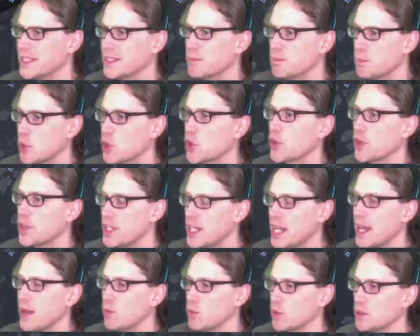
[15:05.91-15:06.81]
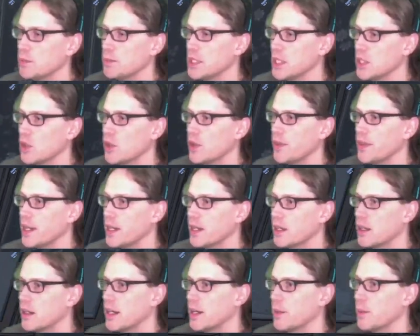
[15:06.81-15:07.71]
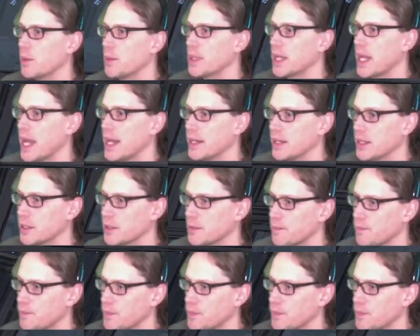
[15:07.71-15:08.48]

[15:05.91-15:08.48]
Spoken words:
his birthday would be on there. All right, what we got here?